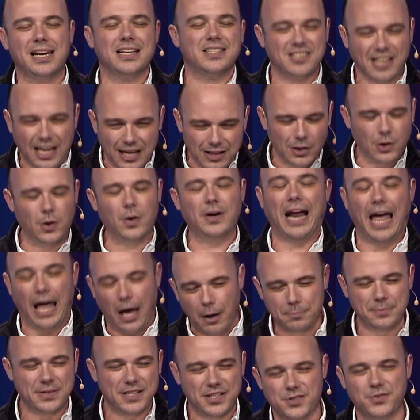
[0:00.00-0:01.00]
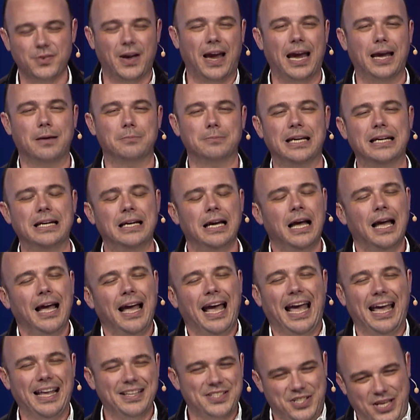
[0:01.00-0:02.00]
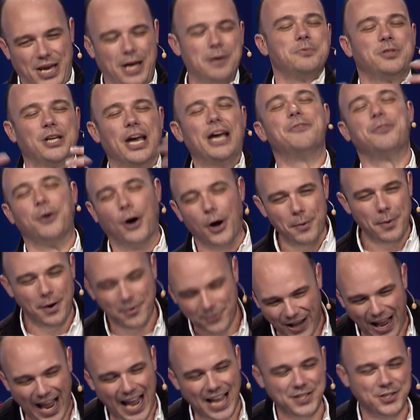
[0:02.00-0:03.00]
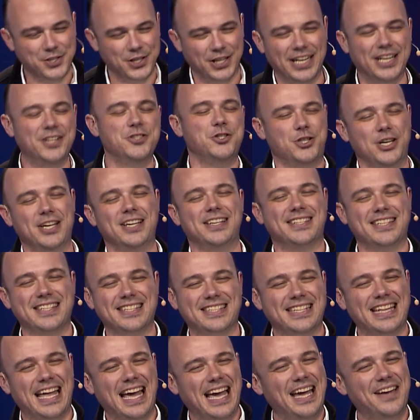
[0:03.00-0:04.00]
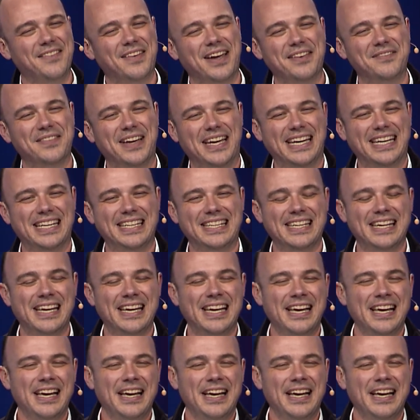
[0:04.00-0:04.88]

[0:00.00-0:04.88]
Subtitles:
And it's like, Lord, help this family in some shape, form, or fashion. In Jesus' name, amen.